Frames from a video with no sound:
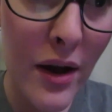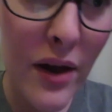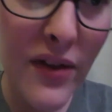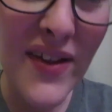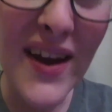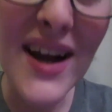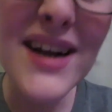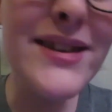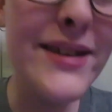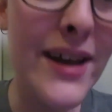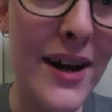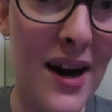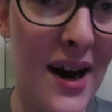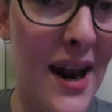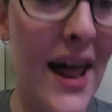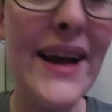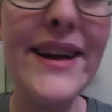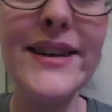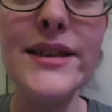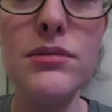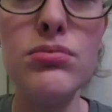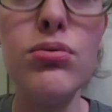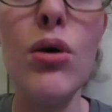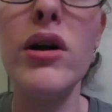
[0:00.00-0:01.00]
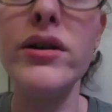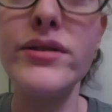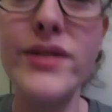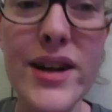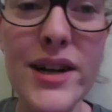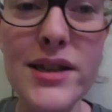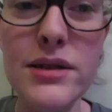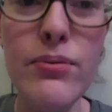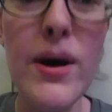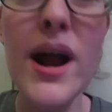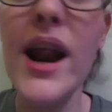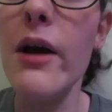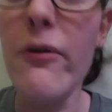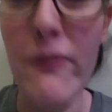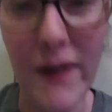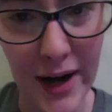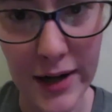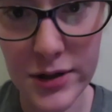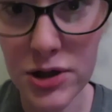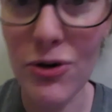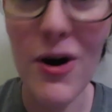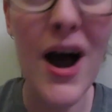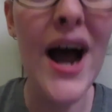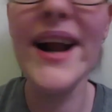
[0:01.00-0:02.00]
things in it, like his watch and his wedding
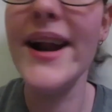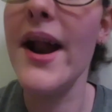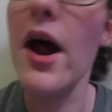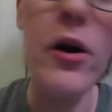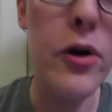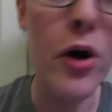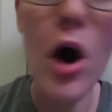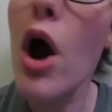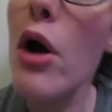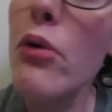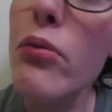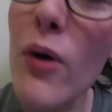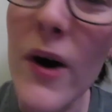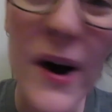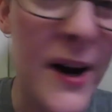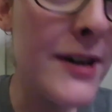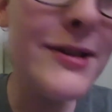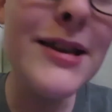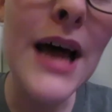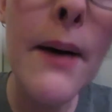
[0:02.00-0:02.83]
ring. So I don't know what is